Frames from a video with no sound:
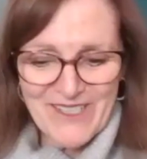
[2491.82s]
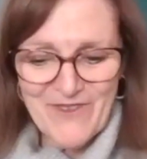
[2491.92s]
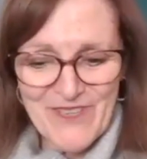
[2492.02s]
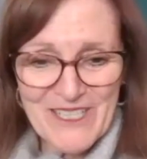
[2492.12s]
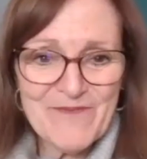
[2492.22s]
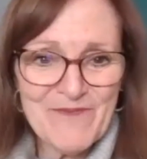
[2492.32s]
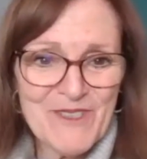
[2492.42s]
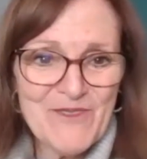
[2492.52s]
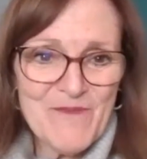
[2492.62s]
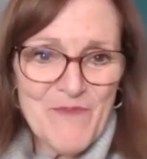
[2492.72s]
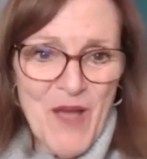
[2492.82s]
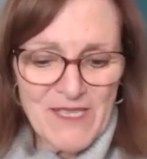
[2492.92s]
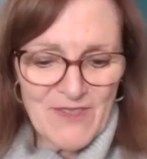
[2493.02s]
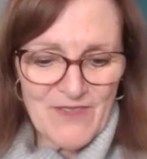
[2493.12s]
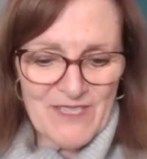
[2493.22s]
victim to the
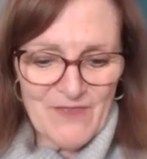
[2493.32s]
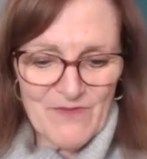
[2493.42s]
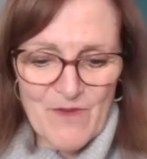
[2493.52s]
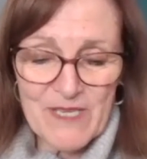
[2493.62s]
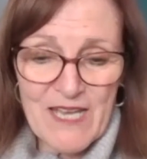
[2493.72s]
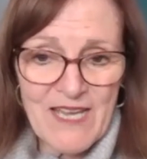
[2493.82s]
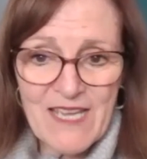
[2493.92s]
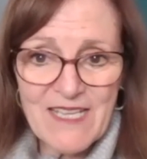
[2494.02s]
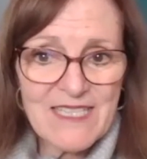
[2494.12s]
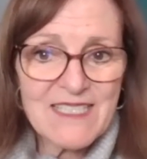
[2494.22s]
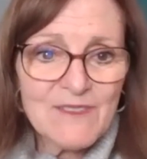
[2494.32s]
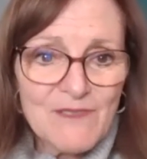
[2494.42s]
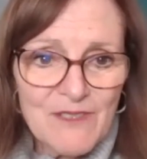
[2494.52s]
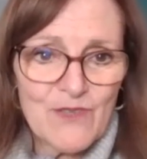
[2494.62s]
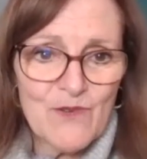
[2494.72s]
imposter syndrome, and I still
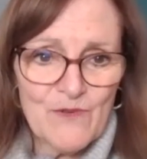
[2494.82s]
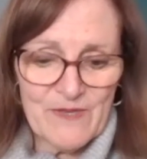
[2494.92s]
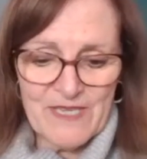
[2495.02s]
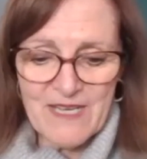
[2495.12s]
do.